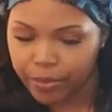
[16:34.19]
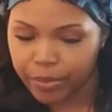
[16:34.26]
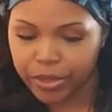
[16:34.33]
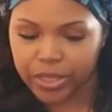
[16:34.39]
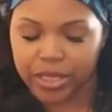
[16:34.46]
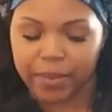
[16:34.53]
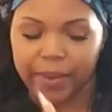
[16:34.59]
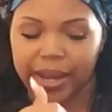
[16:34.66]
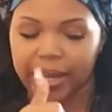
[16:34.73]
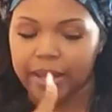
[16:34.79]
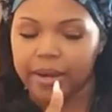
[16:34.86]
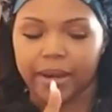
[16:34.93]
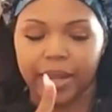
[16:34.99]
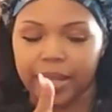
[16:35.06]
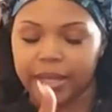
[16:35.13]
But somebody
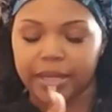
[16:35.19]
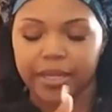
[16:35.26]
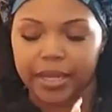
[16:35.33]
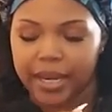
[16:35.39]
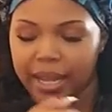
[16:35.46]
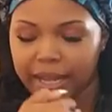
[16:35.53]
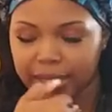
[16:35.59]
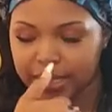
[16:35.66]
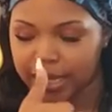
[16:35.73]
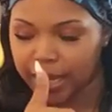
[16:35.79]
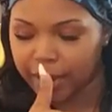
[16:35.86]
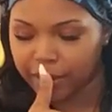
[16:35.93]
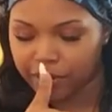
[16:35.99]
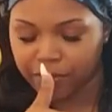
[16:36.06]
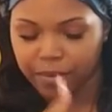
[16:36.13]
here ain't good. They ain't
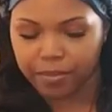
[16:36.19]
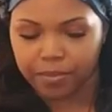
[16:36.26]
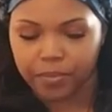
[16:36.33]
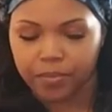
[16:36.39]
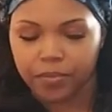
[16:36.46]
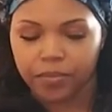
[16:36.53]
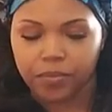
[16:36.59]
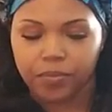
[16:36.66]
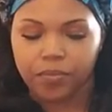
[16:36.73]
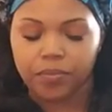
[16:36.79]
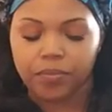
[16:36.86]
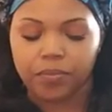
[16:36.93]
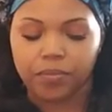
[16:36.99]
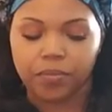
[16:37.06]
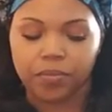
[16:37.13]
safe.
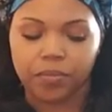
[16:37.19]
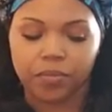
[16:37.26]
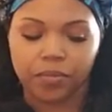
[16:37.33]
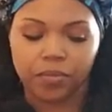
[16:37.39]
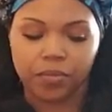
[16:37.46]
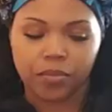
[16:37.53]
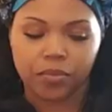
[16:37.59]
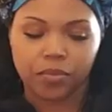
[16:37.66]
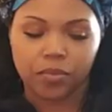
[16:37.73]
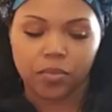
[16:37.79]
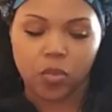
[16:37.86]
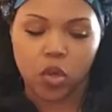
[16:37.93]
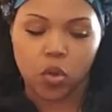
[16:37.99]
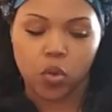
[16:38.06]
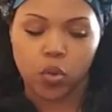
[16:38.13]

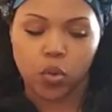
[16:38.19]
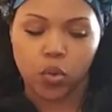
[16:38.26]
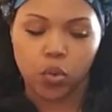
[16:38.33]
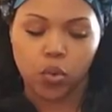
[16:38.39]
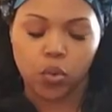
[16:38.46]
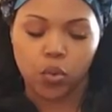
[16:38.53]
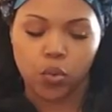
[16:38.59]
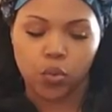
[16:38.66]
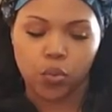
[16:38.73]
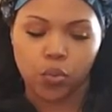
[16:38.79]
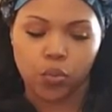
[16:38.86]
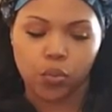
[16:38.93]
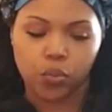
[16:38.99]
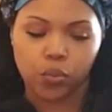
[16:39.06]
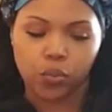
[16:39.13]
Mm-mm. No.
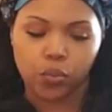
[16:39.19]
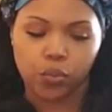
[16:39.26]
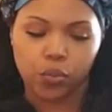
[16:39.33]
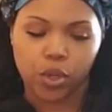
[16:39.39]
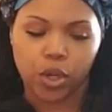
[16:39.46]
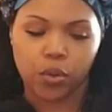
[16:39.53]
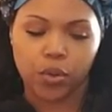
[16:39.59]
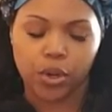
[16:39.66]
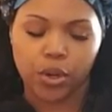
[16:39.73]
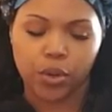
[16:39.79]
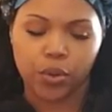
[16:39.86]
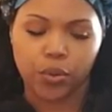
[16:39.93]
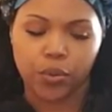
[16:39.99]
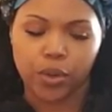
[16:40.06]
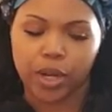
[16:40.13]
Oh,
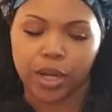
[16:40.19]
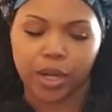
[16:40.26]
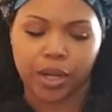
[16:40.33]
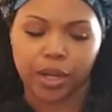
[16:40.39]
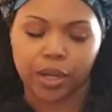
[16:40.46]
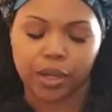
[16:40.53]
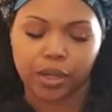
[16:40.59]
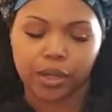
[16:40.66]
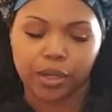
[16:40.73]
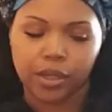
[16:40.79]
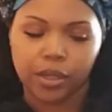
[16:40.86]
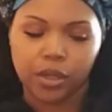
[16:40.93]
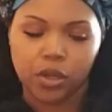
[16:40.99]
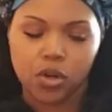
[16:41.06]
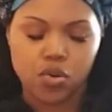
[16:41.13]
no. Uh-uh.
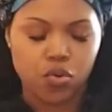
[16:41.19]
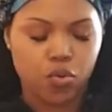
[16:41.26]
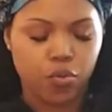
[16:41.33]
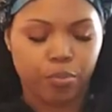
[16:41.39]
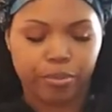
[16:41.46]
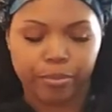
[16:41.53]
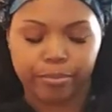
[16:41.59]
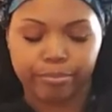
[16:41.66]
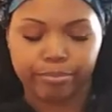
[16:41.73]
Nope.